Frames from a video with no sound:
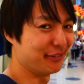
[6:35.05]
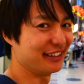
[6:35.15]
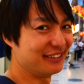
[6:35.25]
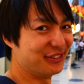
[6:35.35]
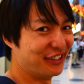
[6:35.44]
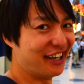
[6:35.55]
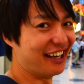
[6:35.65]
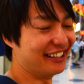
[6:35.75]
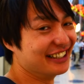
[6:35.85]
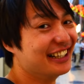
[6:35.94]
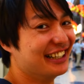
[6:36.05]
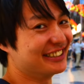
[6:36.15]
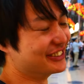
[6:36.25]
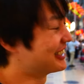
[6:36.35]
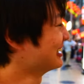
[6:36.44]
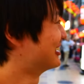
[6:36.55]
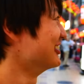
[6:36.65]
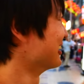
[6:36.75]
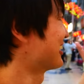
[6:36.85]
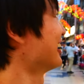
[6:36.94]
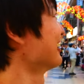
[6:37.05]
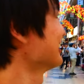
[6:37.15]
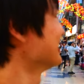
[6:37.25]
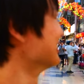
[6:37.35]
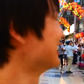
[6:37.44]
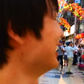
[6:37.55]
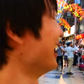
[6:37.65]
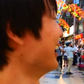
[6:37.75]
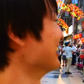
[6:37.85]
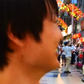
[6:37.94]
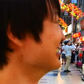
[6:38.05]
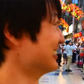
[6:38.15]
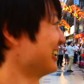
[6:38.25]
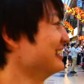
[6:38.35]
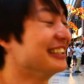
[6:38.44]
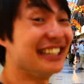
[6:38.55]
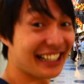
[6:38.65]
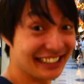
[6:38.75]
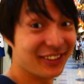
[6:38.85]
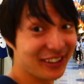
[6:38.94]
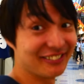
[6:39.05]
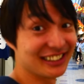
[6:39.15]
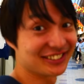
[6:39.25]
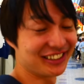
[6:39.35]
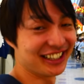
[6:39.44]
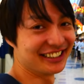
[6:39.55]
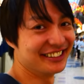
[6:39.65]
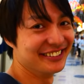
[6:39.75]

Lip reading: Believe it or not, you can do the karaoke inside the yakitori restaurant.